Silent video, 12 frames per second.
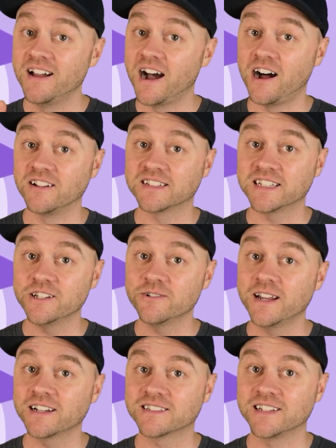I'll see you
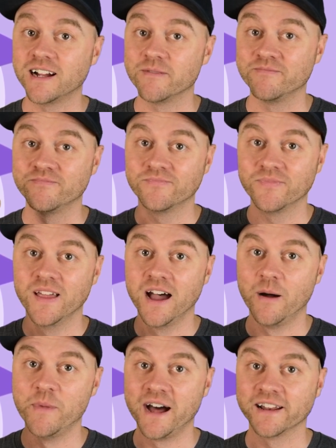next time.
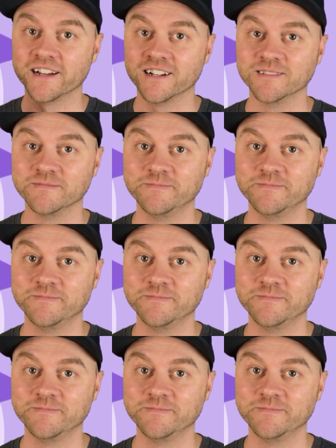I'm out of here.